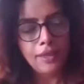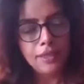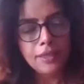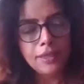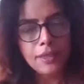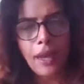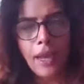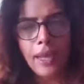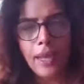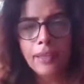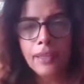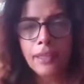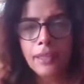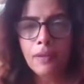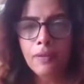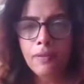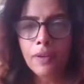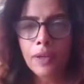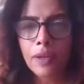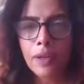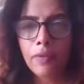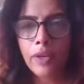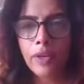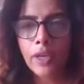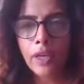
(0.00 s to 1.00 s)
And I
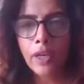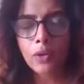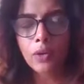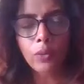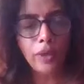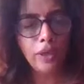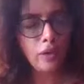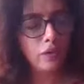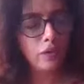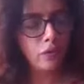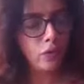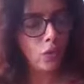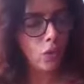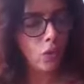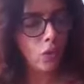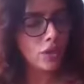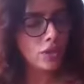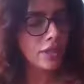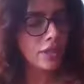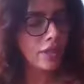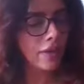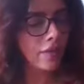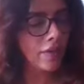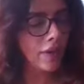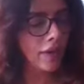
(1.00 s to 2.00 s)
think we are
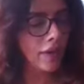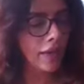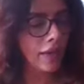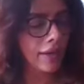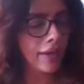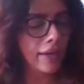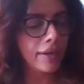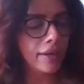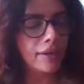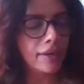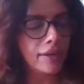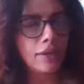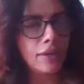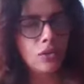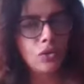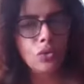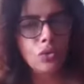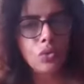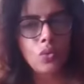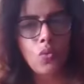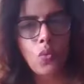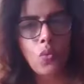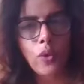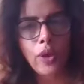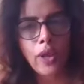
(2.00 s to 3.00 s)
24/7 connected
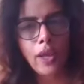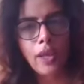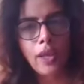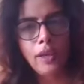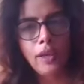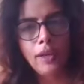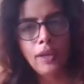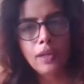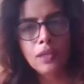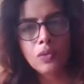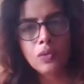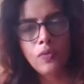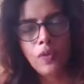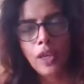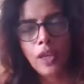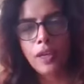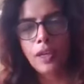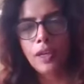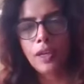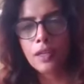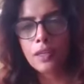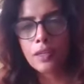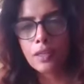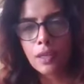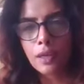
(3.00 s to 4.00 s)
through various,
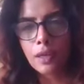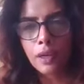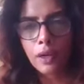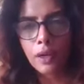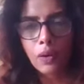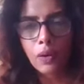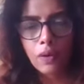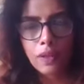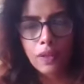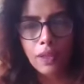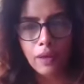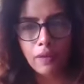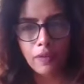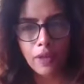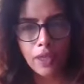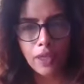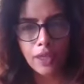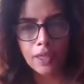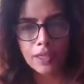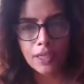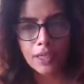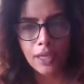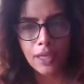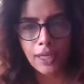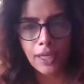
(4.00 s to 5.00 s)
there are
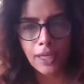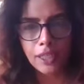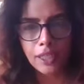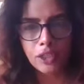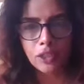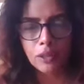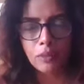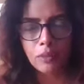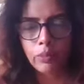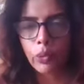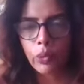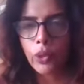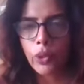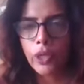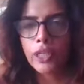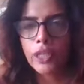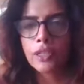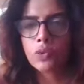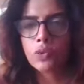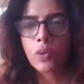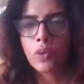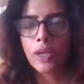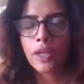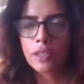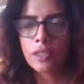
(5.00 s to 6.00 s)
various connection
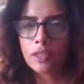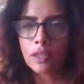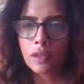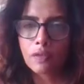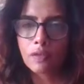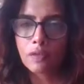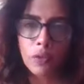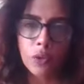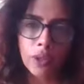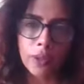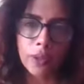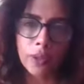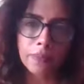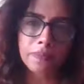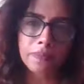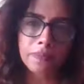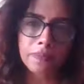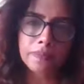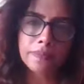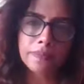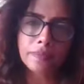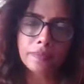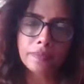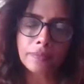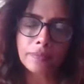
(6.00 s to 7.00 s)
points. One is the forum
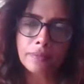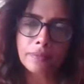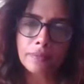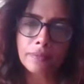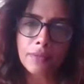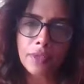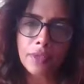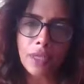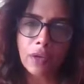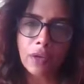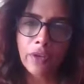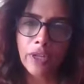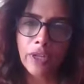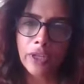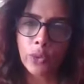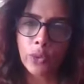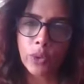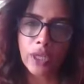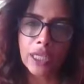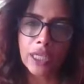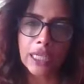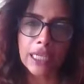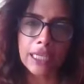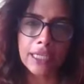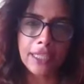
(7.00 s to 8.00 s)
where
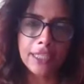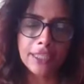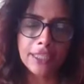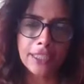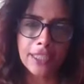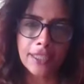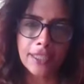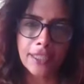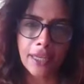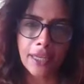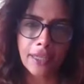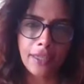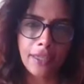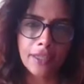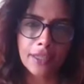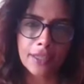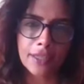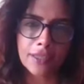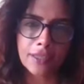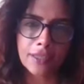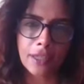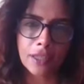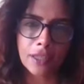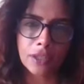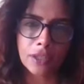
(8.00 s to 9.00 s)
you can initiate any
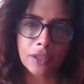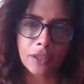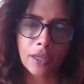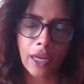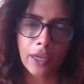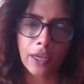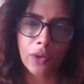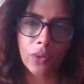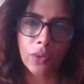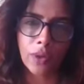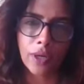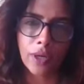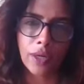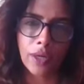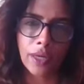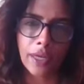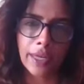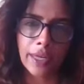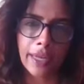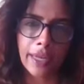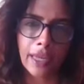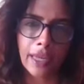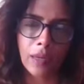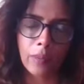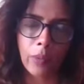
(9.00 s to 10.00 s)
discussion and you
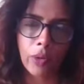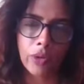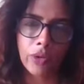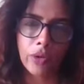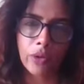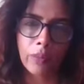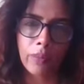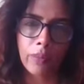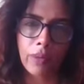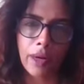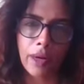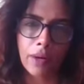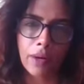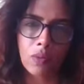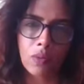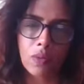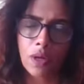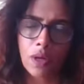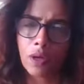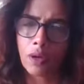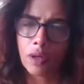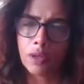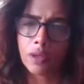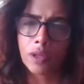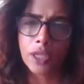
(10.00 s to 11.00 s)
can take help on your blood
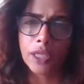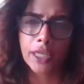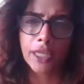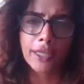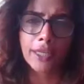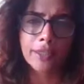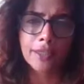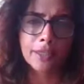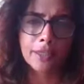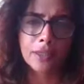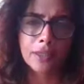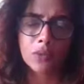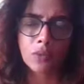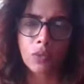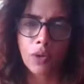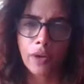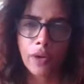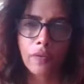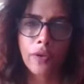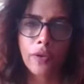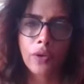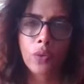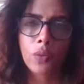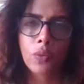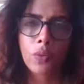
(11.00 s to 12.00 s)
work, on your cases,
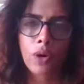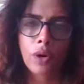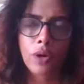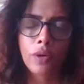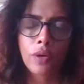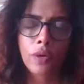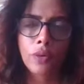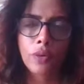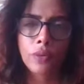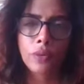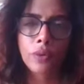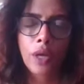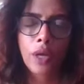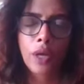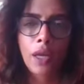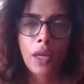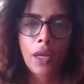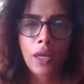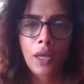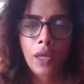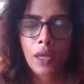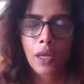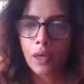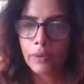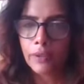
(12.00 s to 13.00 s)
whatever you want to,
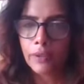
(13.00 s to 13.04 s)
